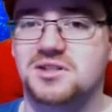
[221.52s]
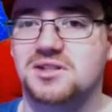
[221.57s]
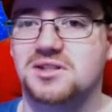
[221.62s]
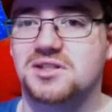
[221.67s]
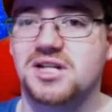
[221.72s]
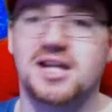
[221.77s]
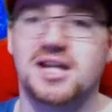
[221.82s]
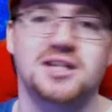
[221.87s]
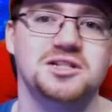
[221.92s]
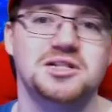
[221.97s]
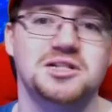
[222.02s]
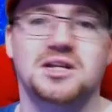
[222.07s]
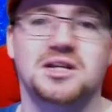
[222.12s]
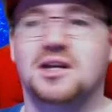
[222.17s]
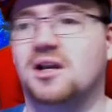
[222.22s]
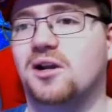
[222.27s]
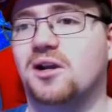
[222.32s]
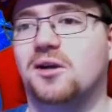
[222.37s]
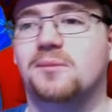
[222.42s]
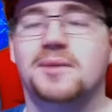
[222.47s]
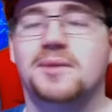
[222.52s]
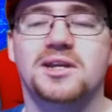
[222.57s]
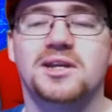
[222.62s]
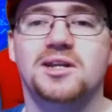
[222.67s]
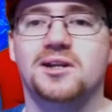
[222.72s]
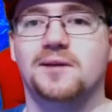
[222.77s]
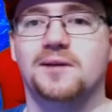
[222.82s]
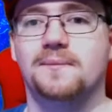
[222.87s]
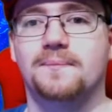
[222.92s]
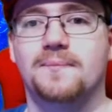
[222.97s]
challenging and hard, but you
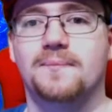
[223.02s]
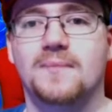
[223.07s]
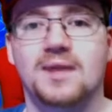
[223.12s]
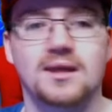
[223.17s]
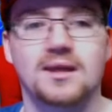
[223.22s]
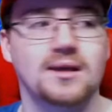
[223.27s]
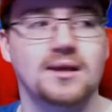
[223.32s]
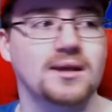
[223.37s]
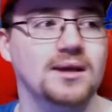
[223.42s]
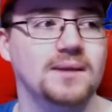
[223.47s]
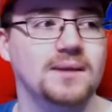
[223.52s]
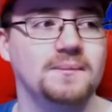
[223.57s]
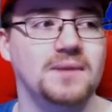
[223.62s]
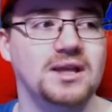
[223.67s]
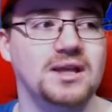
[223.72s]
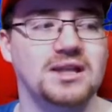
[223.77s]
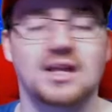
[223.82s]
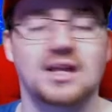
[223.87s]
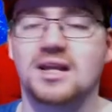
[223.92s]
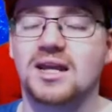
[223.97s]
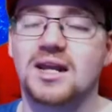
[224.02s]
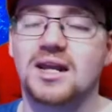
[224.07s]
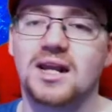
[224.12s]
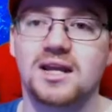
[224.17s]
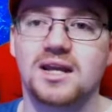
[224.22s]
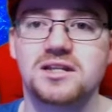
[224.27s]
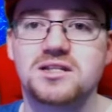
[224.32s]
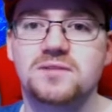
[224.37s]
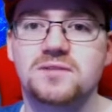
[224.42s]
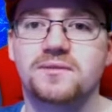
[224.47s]
know. But then again, I
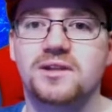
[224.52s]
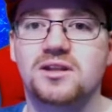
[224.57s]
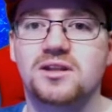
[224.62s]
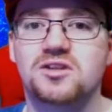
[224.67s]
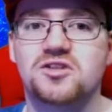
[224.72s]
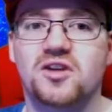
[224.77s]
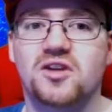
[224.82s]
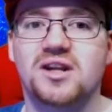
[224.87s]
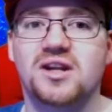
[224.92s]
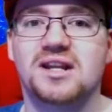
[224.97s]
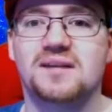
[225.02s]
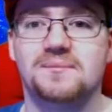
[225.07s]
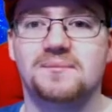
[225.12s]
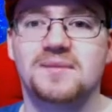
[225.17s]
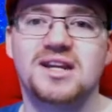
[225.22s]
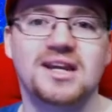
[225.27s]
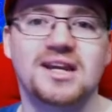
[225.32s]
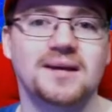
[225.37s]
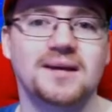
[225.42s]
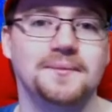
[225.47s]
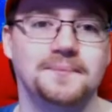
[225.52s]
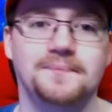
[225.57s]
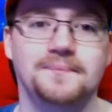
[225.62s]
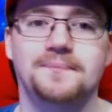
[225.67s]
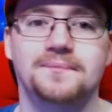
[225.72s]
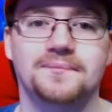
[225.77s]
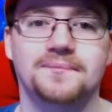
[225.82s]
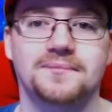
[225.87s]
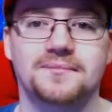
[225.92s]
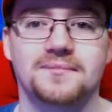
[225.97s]
actually really enjoyed it. But yeah,
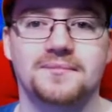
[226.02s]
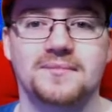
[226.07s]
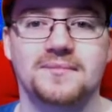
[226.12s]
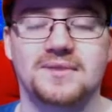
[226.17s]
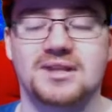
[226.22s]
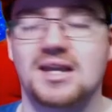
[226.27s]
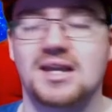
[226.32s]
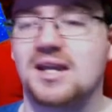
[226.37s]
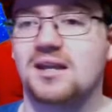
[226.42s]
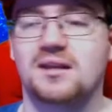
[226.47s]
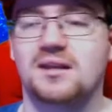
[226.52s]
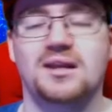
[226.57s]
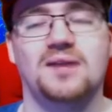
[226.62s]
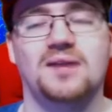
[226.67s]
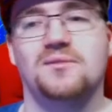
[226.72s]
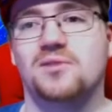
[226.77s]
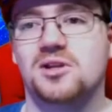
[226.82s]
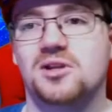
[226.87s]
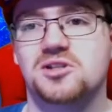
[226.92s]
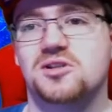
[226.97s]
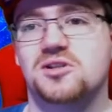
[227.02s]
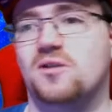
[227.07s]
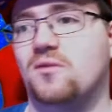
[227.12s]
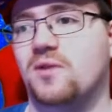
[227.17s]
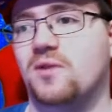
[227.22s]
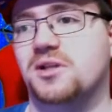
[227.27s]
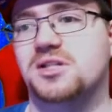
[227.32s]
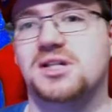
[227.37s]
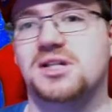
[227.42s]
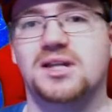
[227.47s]
and again, for those of you who are
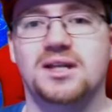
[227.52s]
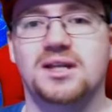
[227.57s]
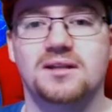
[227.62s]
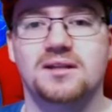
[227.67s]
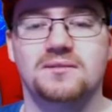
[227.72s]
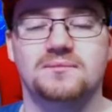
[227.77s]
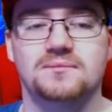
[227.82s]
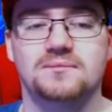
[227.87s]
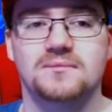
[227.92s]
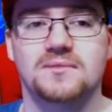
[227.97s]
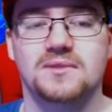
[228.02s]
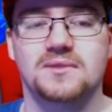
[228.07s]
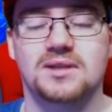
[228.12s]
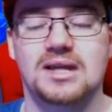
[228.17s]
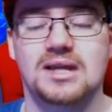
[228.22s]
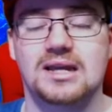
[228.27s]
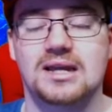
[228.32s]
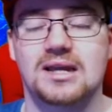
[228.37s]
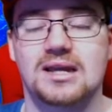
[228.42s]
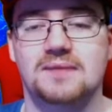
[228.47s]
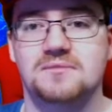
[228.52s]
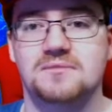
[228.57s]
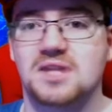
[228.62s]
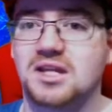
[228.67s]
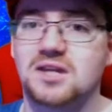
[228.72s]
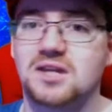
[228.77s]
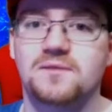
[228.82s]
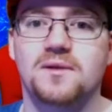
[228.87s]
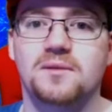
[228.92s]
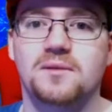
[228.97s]
watching it, um,
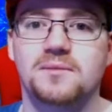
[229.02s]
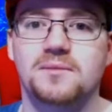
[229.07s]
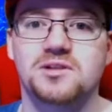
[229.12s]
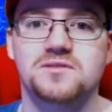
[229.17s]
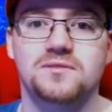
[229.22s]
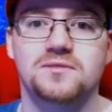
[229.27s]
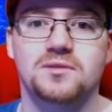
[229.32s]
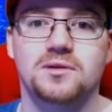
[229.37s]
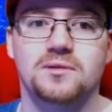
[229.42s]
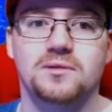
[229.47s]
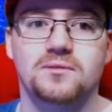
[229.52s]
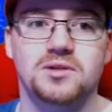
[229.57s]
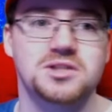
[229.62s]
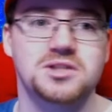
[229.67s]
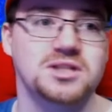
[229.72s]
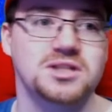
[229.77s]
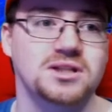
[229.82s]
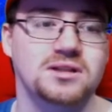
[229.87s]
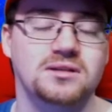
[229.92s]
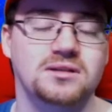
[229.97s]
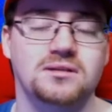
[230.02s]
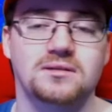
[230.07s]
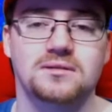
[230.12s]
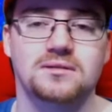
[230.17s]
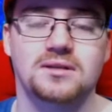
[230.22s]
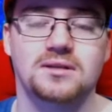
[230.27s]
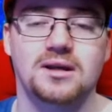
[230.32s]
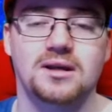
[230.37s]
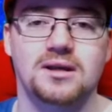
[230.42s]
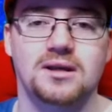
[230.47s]
thank you very much for watching.
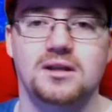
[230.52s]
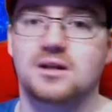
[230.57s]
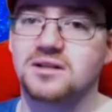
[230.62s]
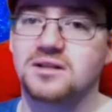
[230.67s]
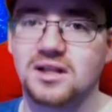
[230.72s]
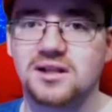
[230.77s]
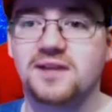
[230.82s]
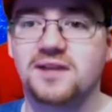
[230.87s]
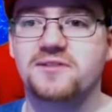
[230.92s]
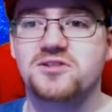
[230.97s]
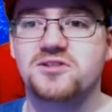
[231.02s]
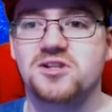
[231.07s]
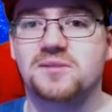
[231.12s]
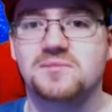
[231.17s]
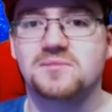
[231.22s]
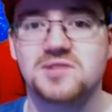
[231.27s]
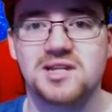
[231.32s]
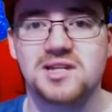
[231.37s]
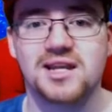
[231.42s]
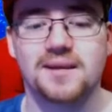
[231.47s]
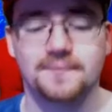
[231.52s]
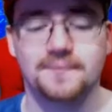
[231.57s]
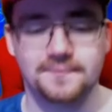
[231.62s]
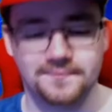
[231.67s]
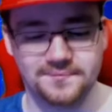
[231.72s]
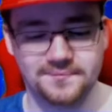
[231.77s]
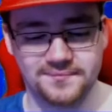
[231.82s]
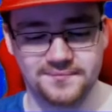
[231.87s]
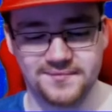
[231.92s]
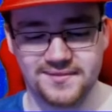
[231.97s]
Uh, you know that live stream. So yeah,
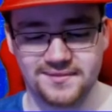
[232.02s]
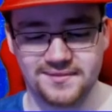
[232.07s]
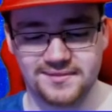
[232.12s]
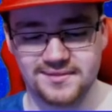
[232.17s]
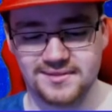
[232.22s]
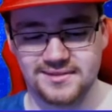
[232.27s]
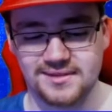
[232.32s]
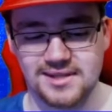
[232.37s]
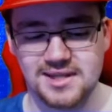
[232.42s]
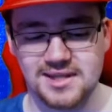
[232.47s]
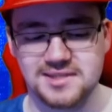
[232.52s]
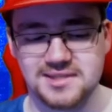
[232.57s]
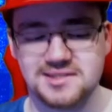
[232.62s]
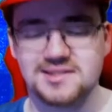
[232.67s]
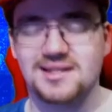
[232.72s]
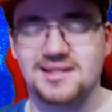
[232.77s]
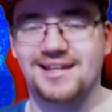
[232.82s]
yes,